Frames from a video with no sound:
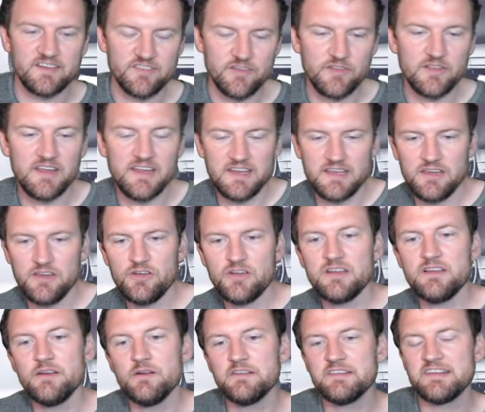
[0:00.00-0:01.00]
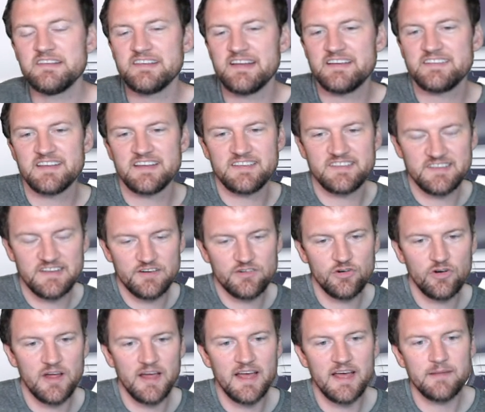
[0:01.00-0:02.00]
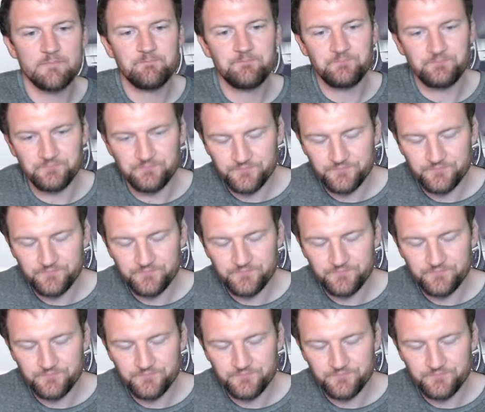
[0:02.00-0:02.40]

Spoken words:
So that you could use this as a central ad.